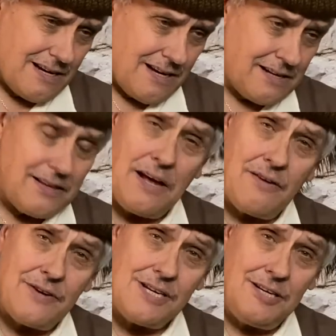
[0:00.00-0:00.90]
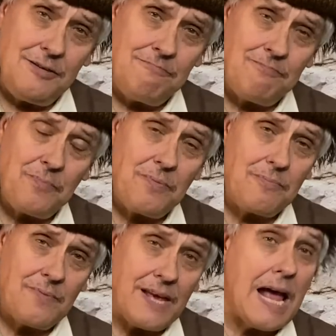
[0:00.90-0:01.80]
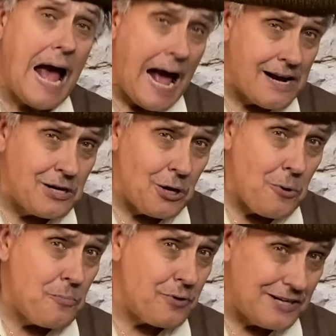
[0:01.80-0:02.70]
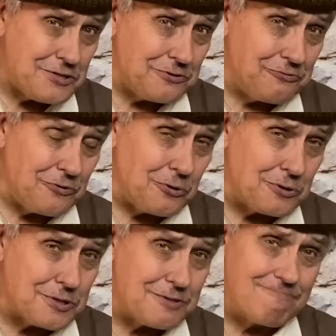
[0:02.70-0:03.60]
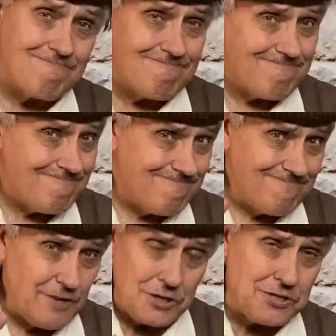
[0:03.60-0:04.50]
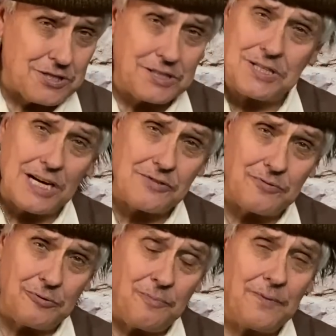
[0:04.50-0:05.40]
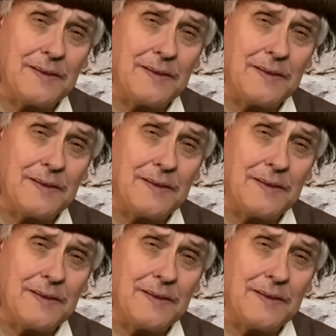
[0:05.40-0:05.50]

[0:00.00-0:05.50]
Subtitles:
And at the end of it, the Anglo-Breton force is successful.